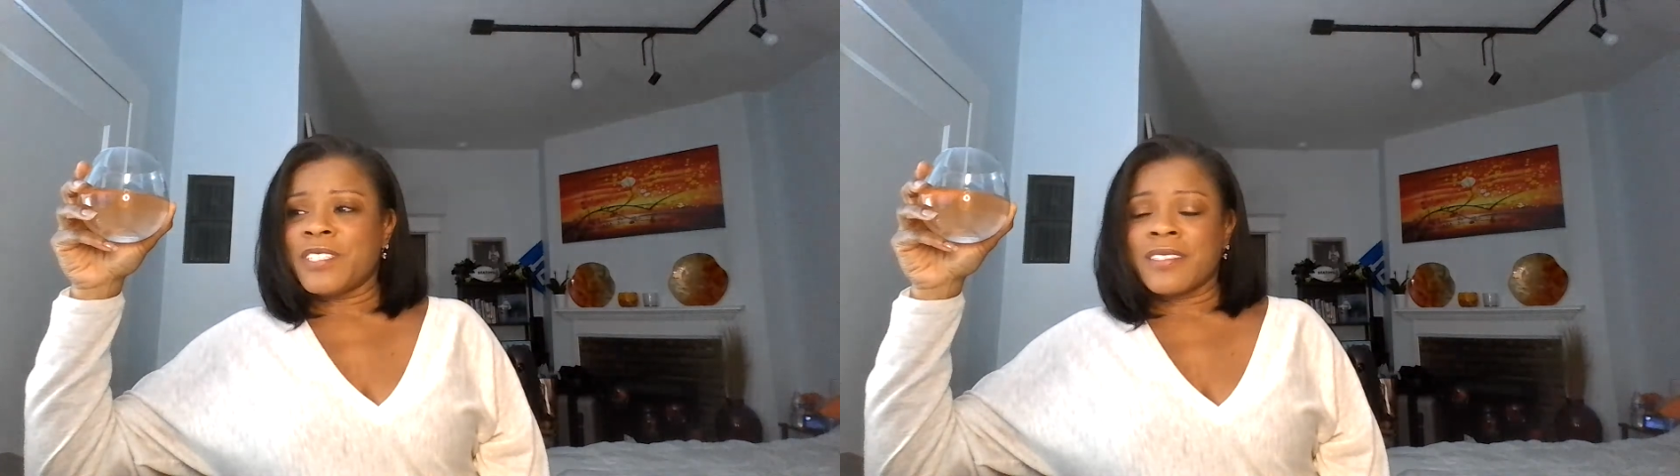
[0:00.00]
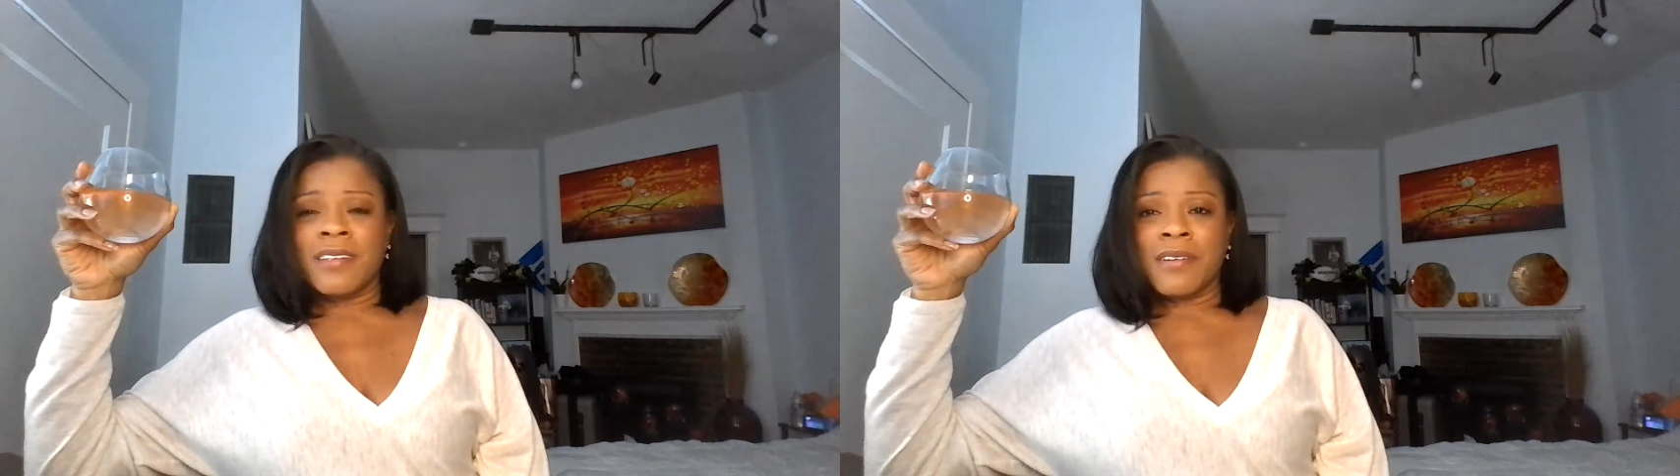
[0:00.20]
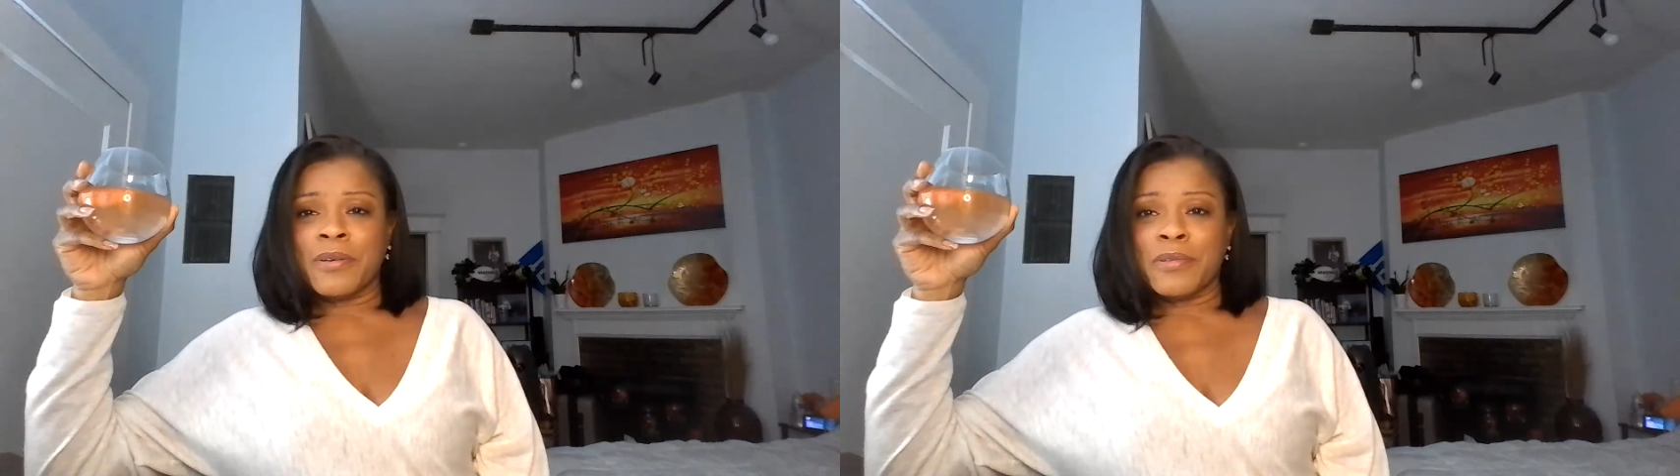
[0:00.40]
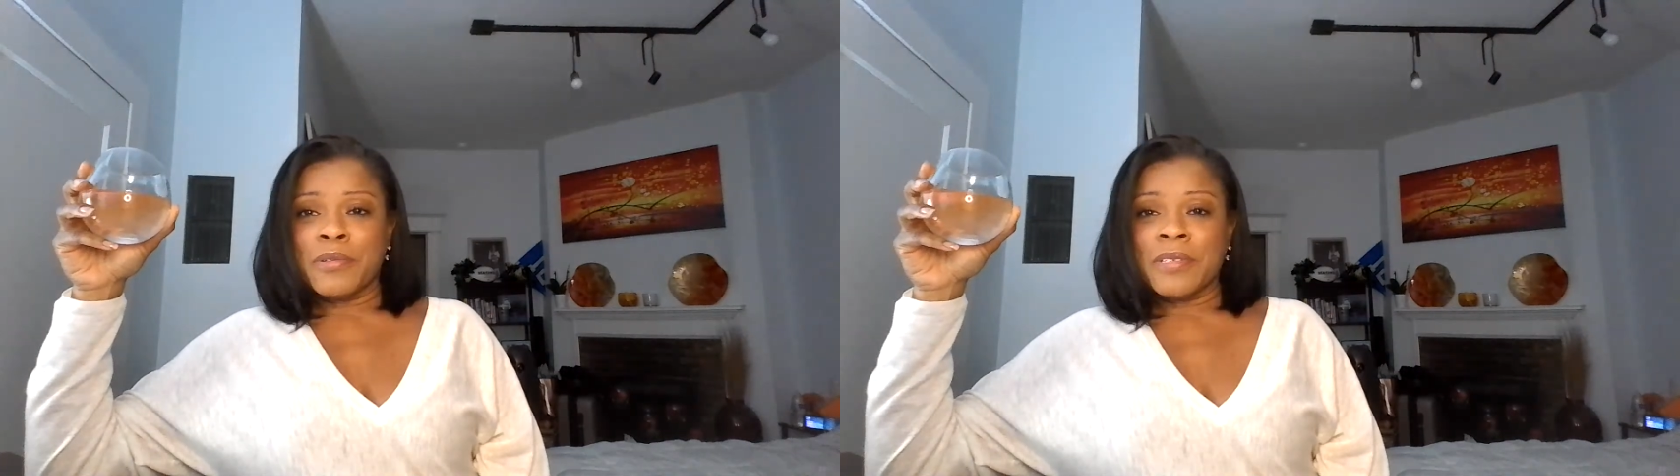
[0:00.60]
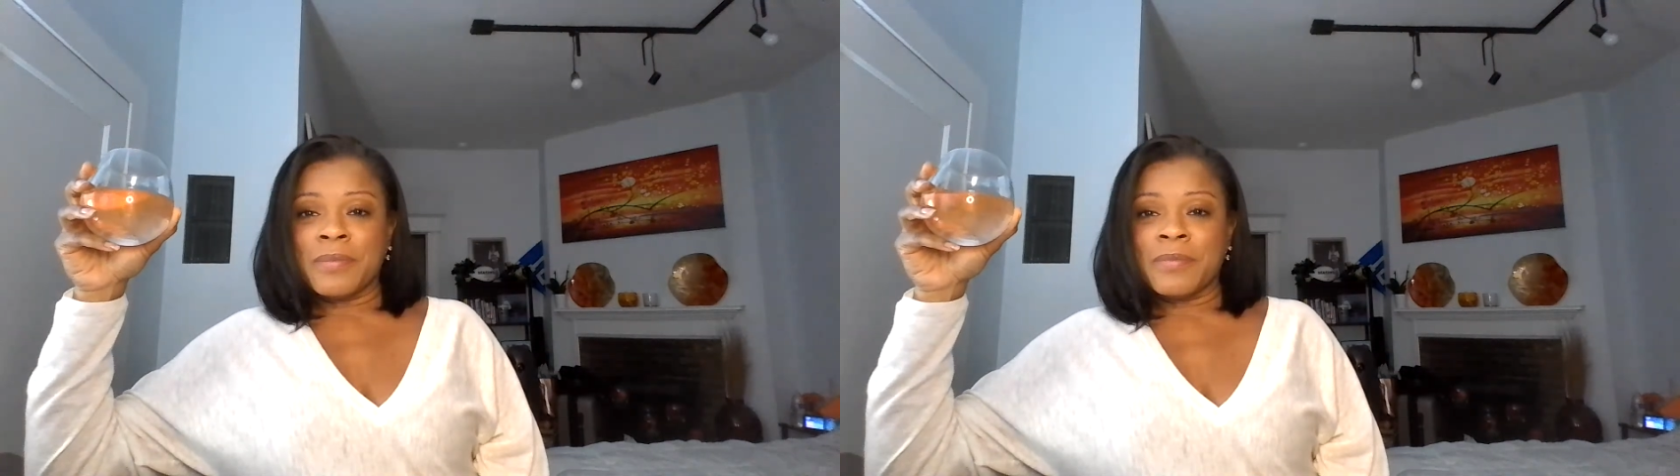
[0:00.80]
just going to go
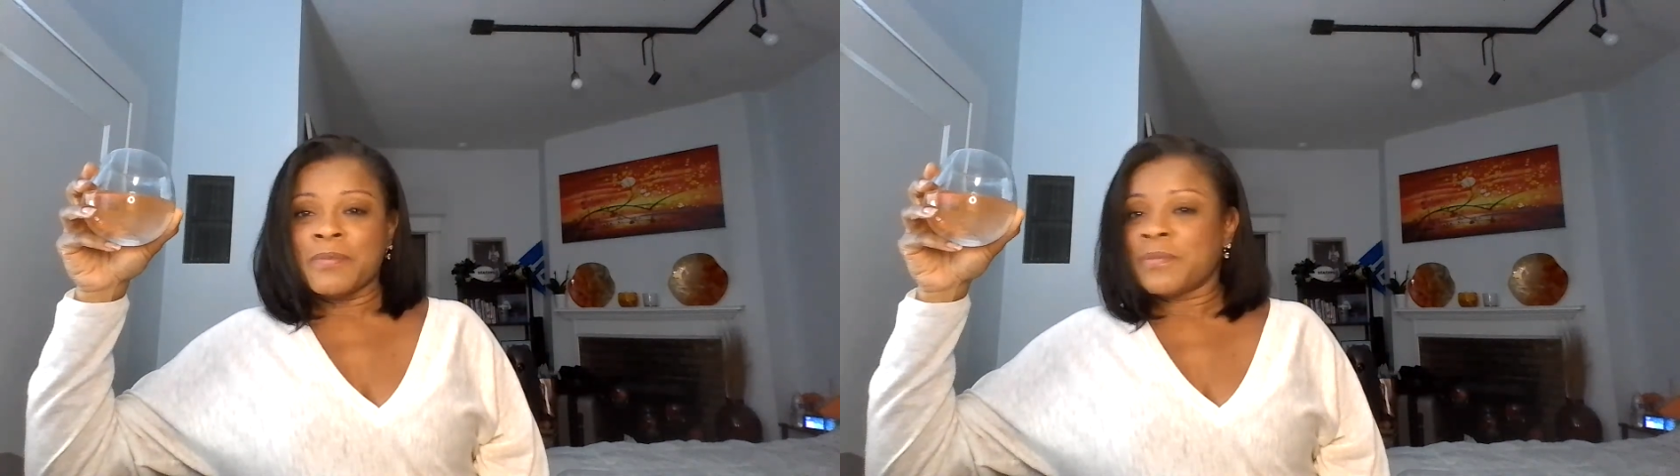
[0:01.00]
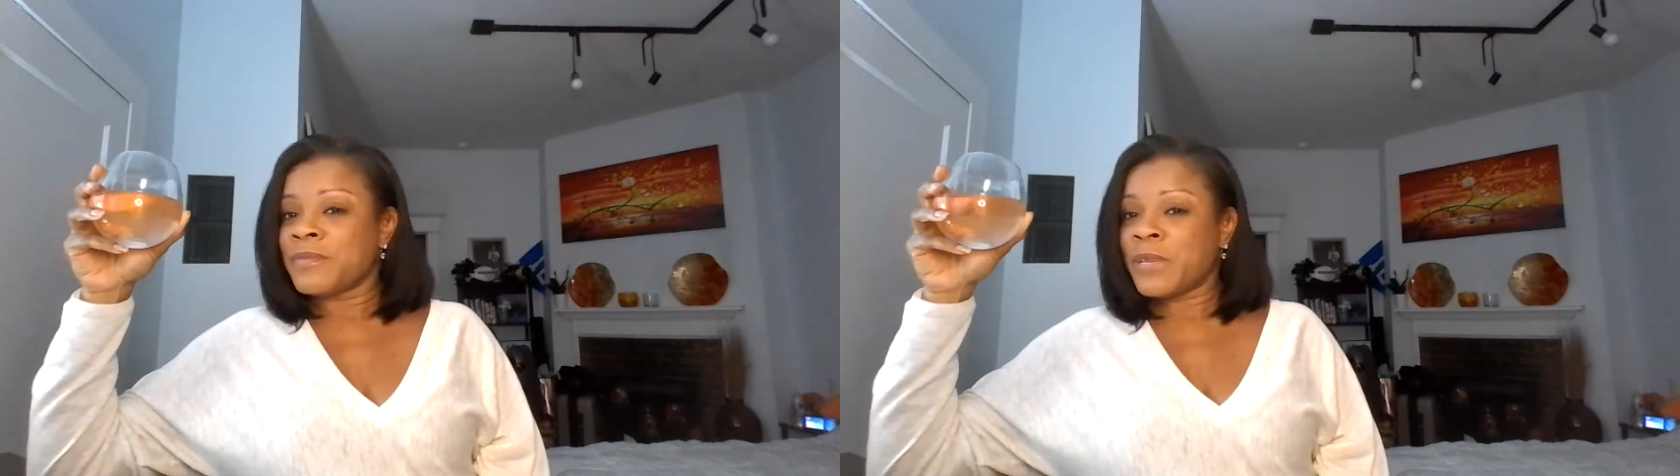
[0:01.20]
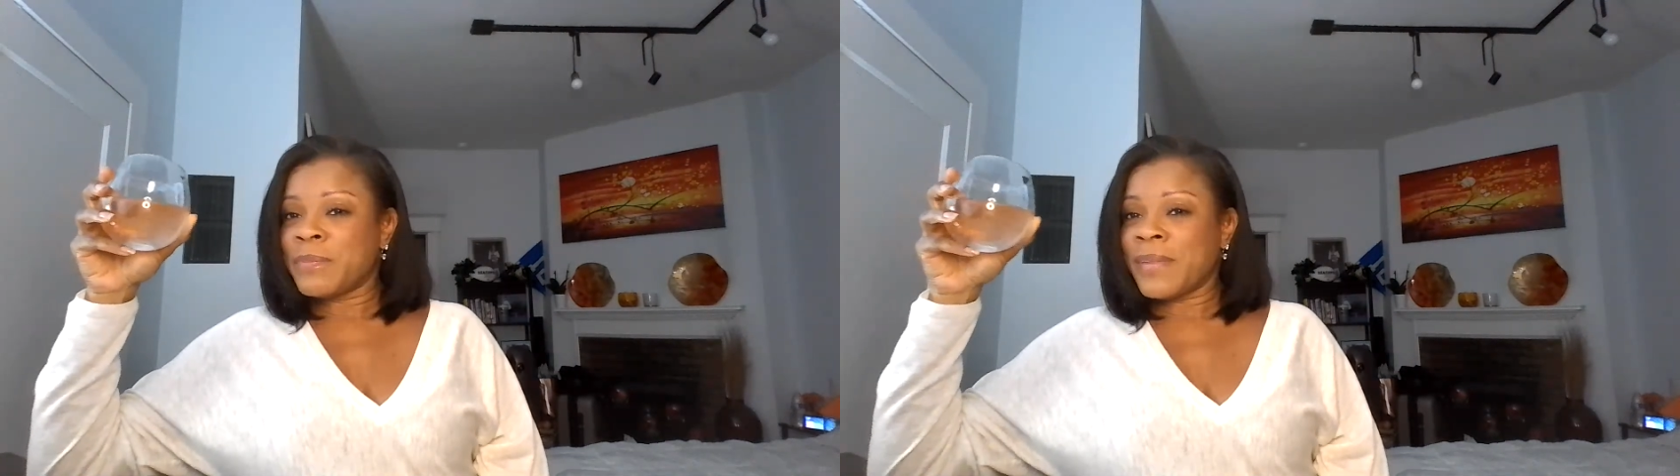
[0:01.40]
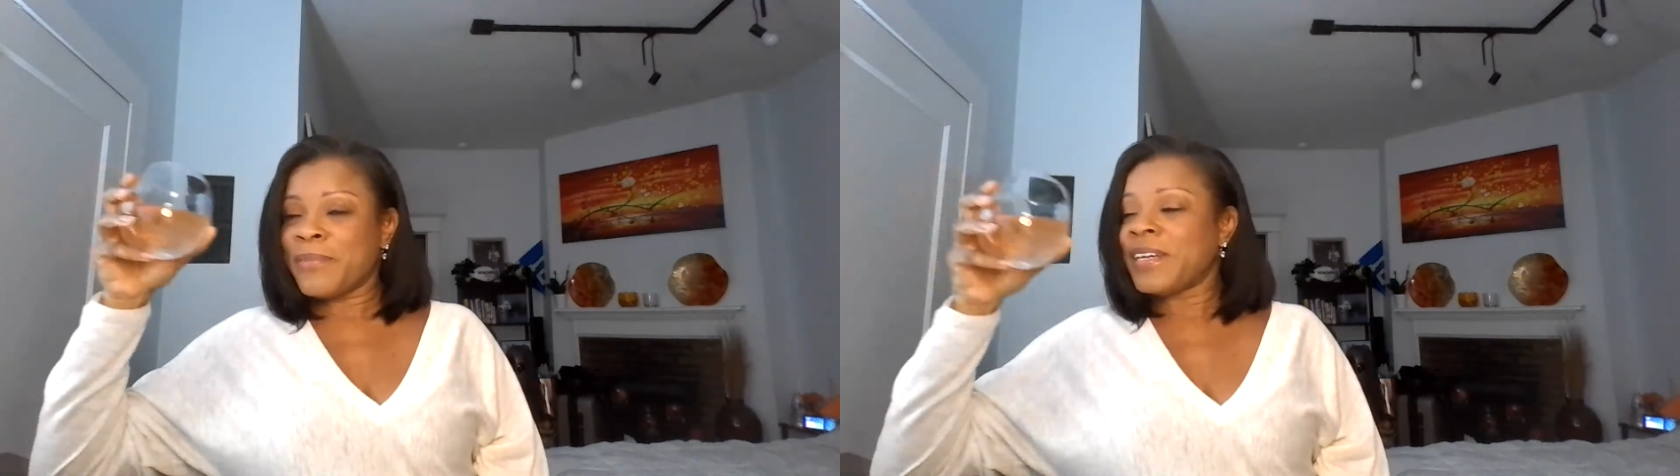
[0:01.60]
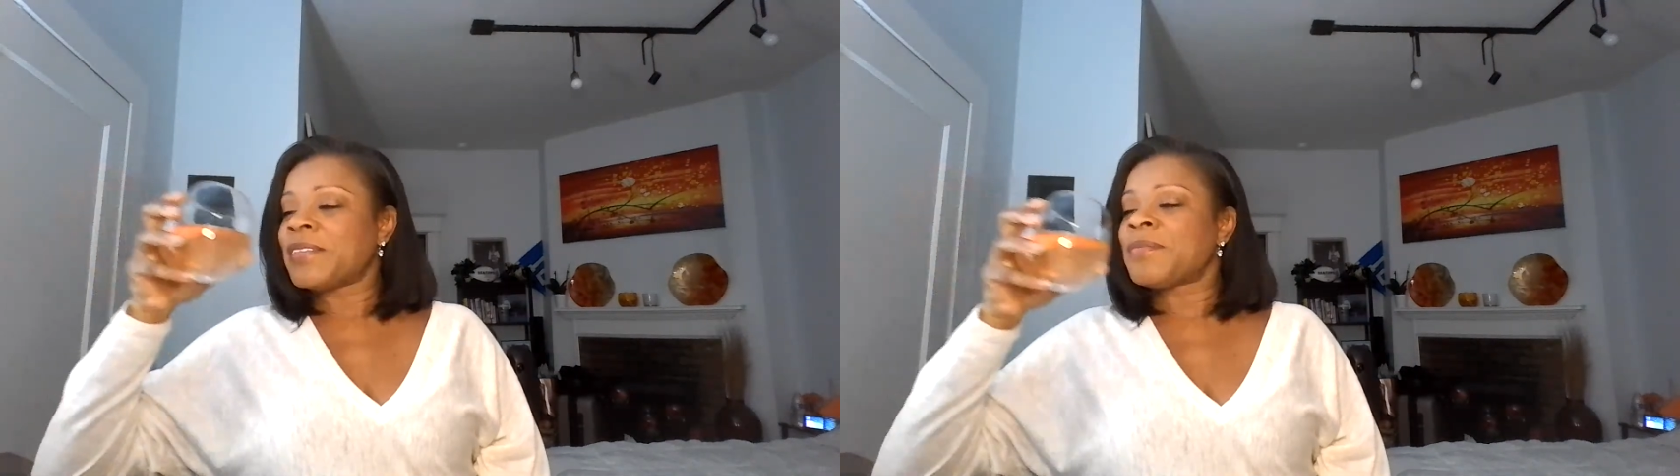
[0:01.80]
through them one by
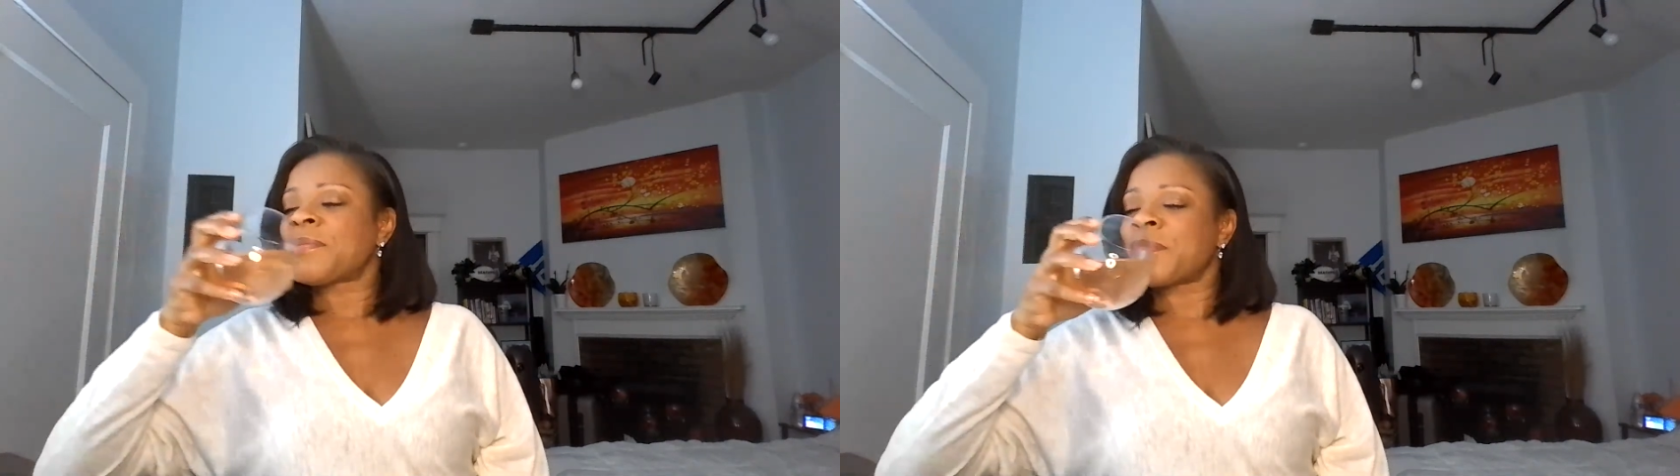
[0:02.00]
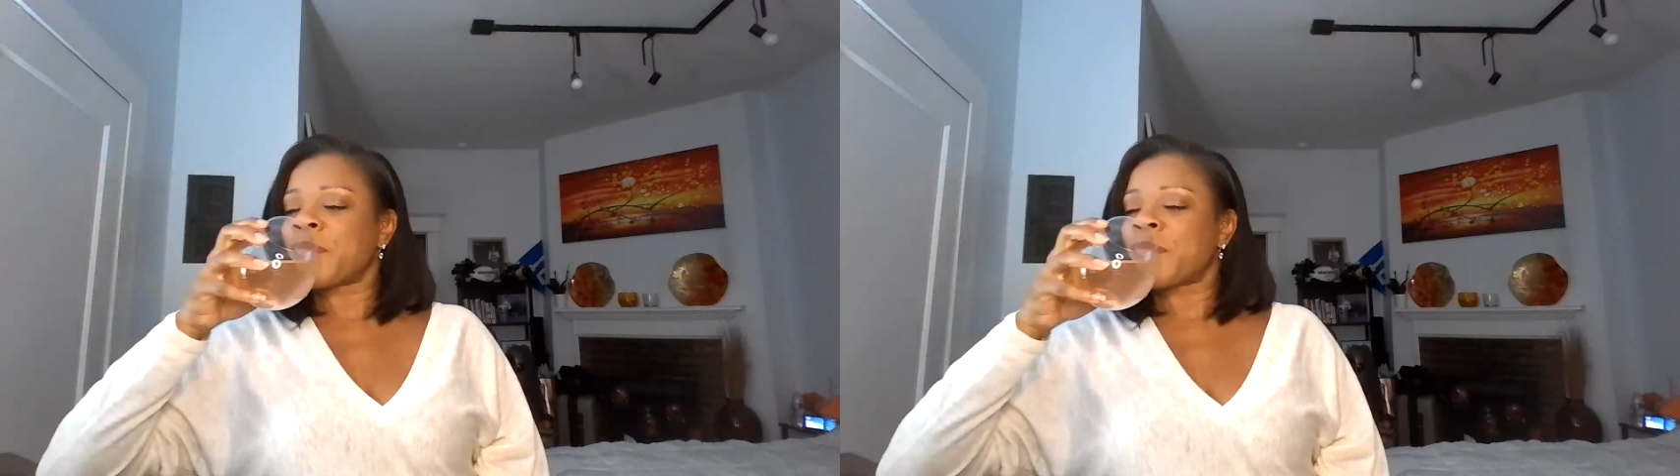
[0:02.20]
one.